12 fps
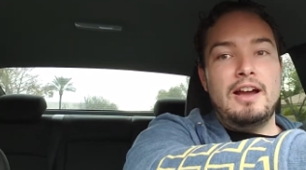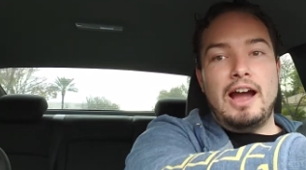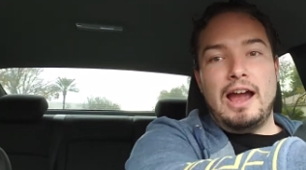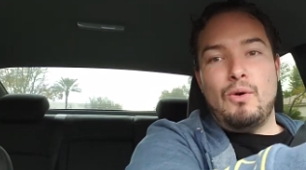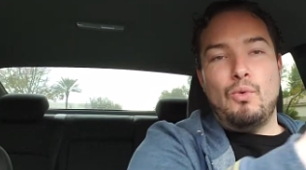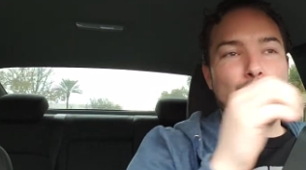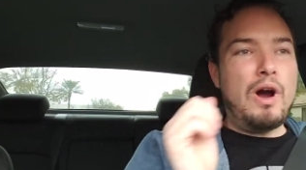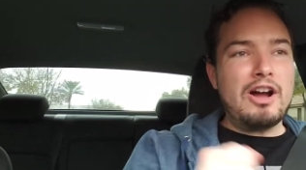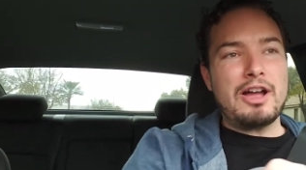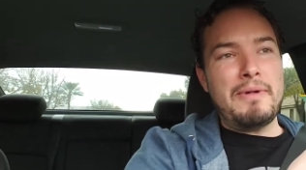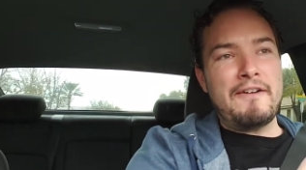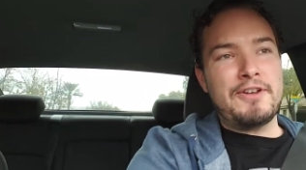I
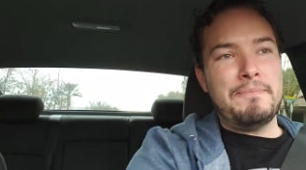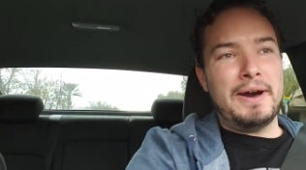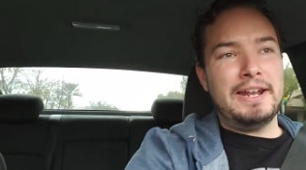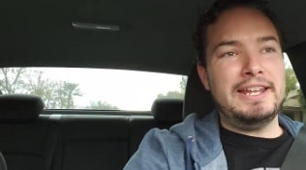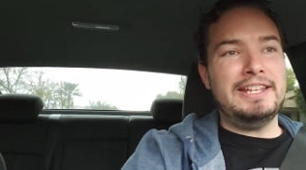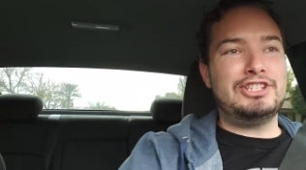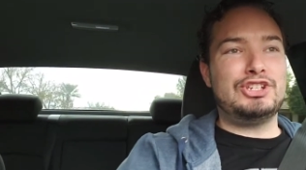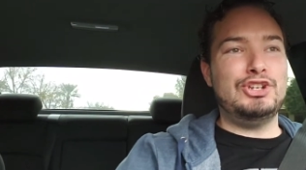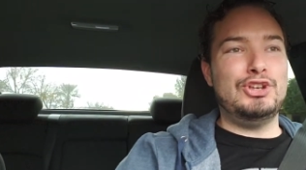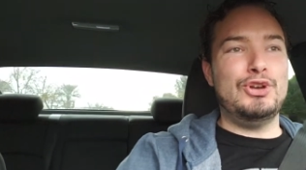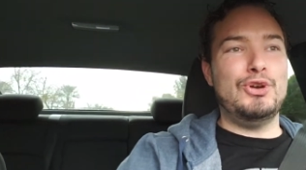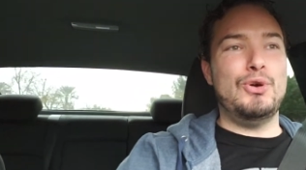welcome everybody
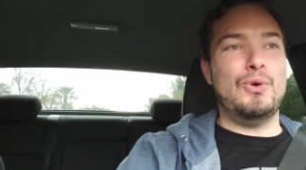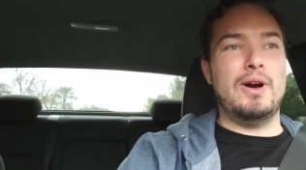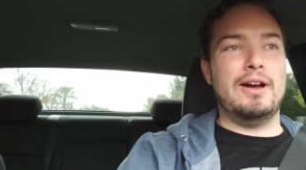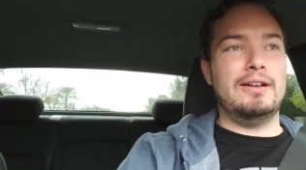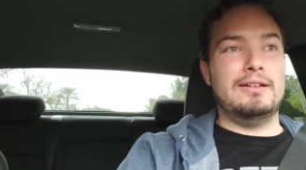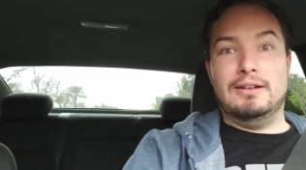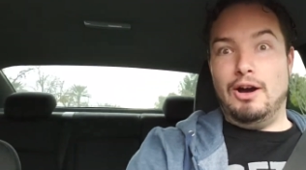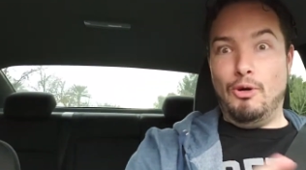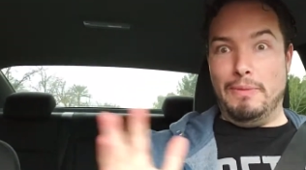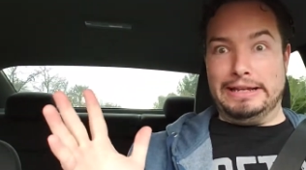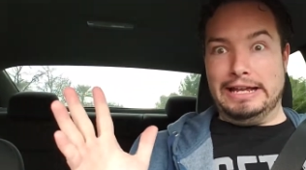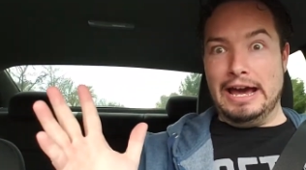to, oh
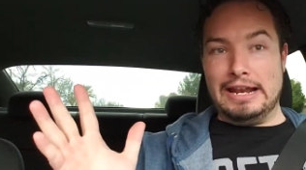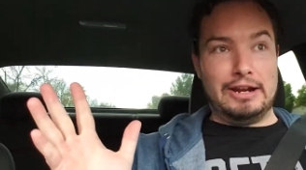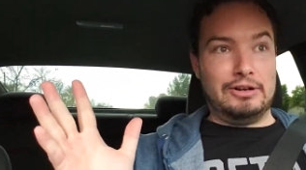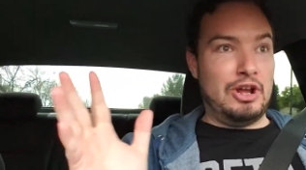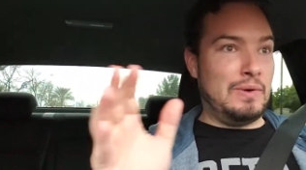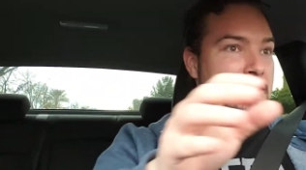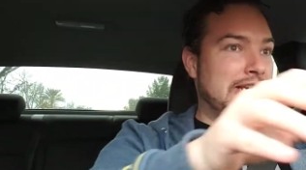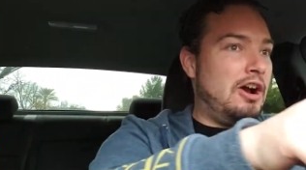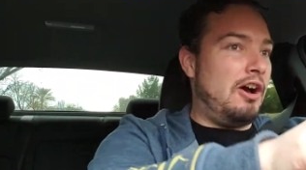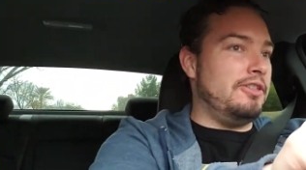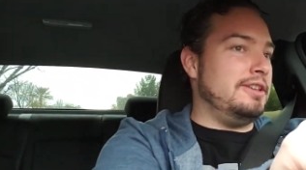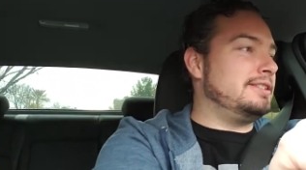my God, I don't know what to
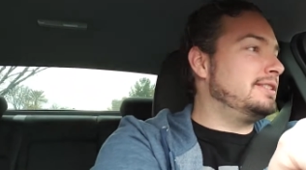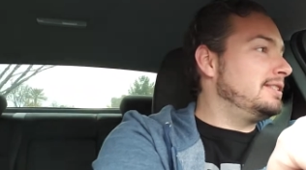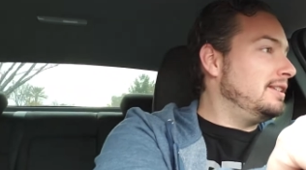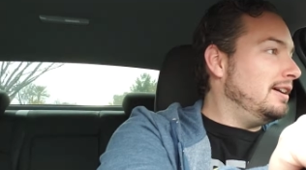call this.